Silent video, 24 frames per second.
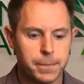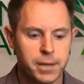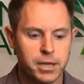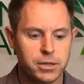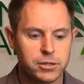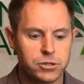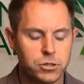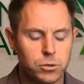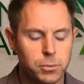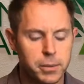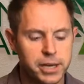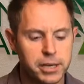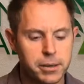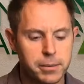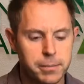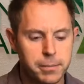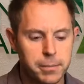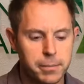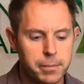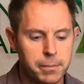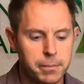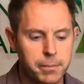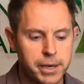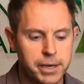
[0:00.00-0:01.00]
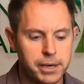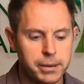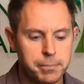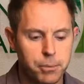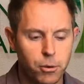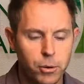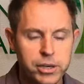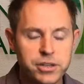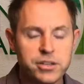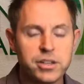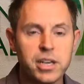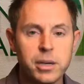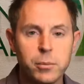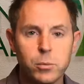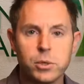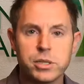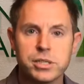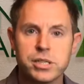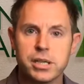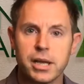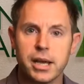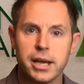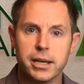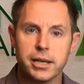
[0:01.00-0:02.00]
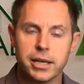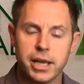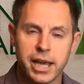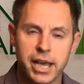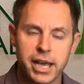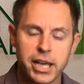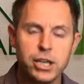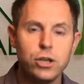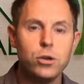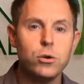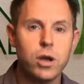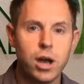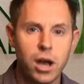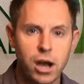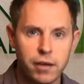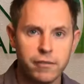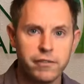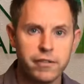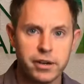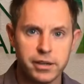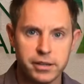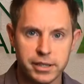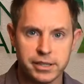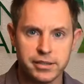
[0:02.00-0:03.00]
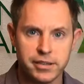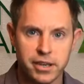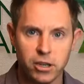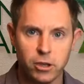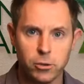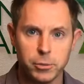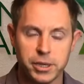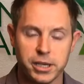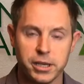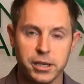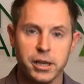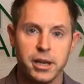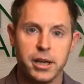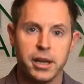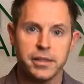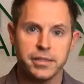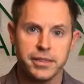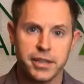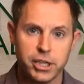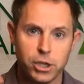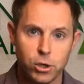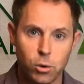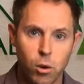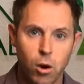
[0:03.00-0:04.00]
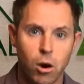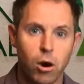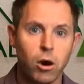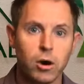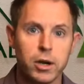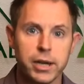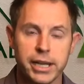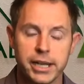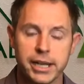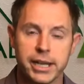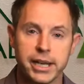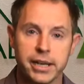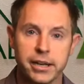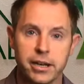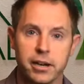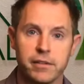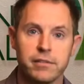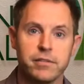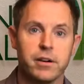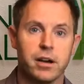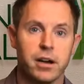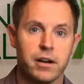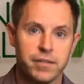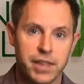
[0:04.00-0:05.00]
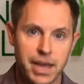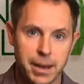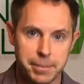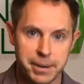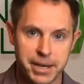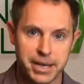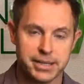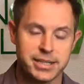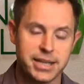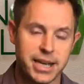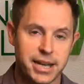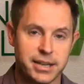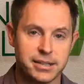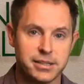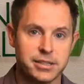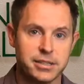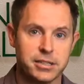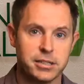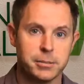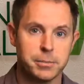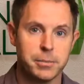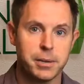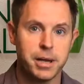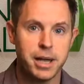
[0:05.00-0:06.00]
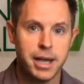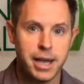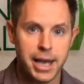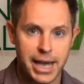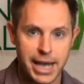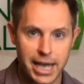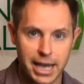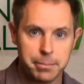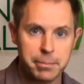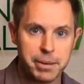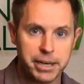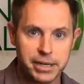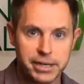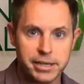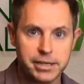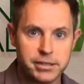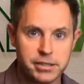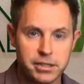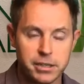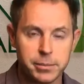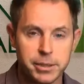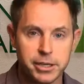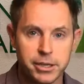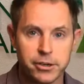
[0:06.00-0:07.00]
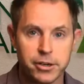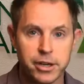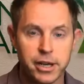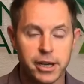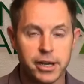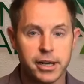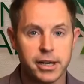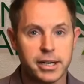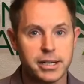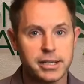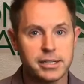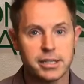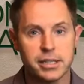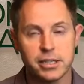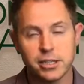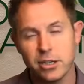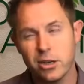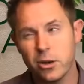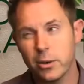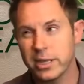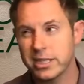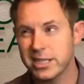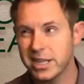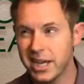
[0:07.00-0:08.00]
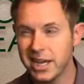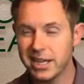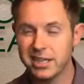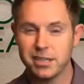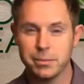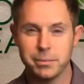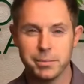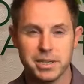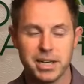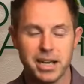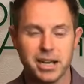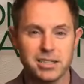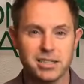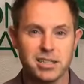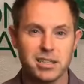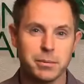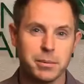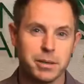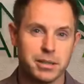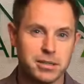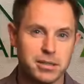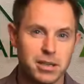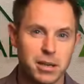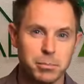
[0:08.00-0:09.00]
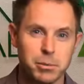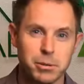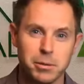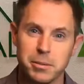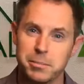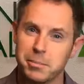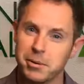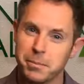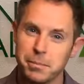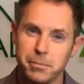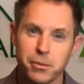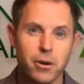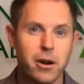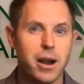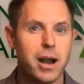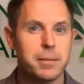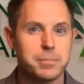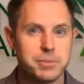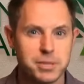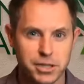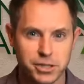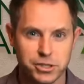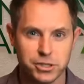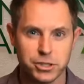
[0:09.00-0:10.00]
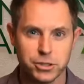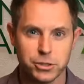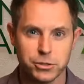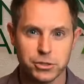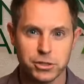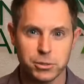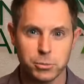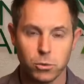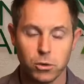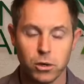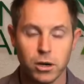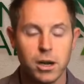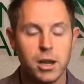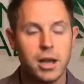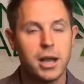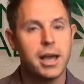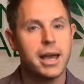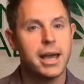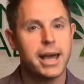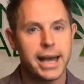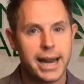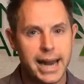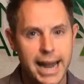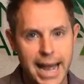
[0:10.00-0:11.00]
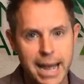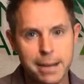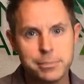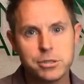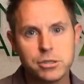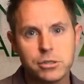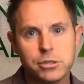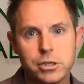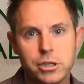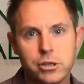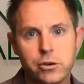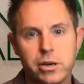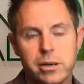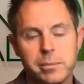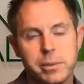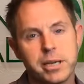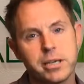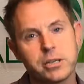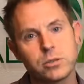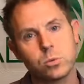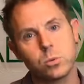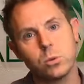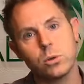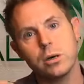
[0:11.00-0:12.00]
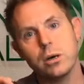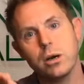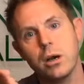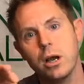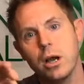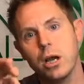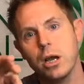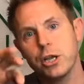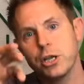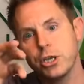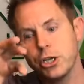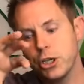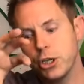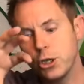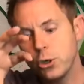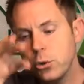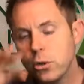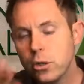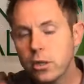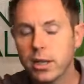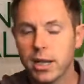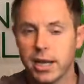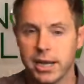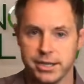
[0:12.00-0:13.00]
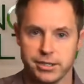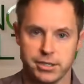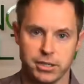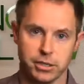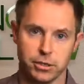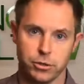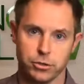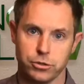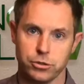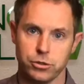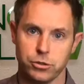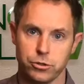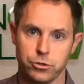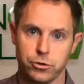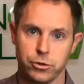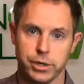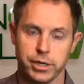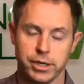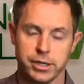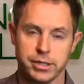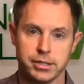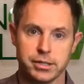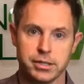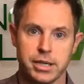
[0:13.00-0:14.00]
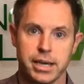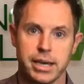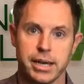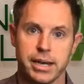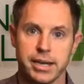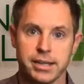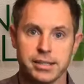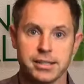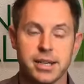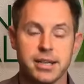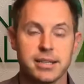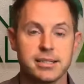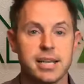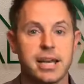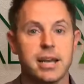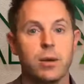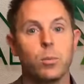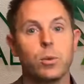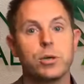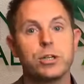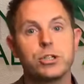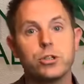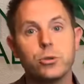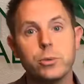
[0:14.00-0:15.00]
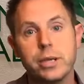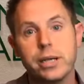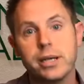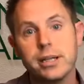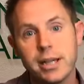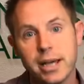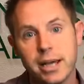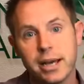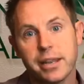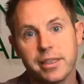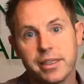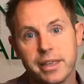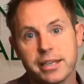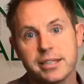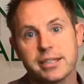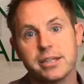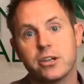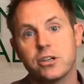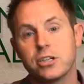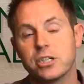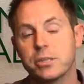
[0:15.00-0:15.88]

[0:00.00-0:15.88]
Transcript: so my point to him was, can you confidently tell me that you are getting enough of that potassium and magnesium in your diet? And he said, you know, I take some potassium in a supplement, but perhaps I should do some more. And I absolutely agree, because we're utilizing those nutrients in excess, and we're doing a lot of things that are